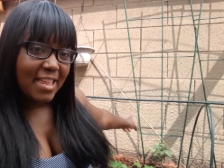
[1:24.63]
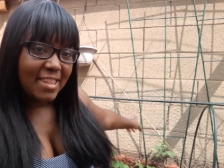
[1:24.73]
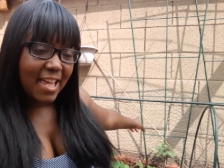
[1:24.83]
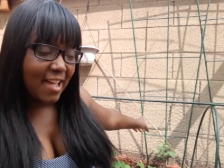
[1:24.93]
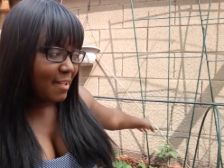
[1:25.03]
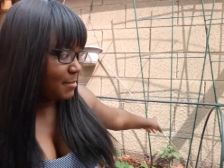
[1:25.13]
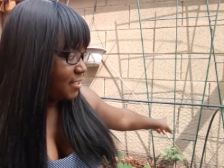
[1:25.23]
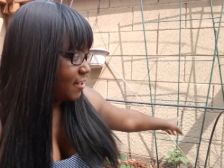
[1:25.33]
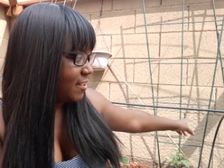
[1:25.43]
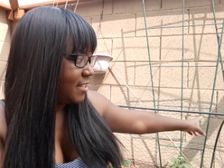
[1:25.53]
that I'm
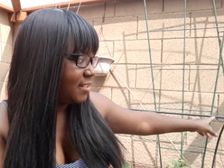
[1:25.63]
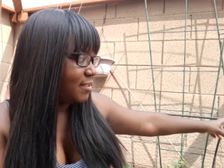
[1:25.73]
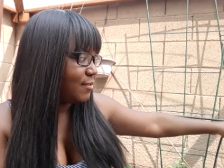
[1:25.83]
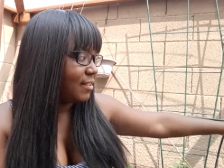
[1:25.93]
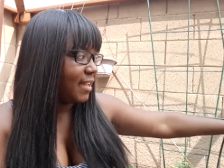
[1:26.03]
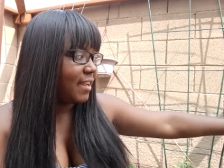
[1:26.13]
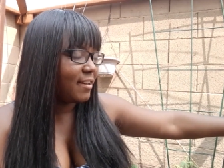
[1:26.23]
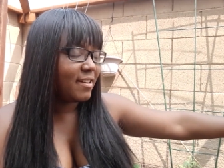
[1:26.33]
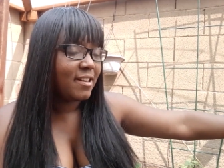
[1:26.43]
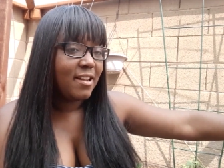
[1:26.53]
starting to
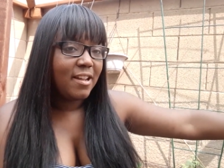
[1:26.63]
layer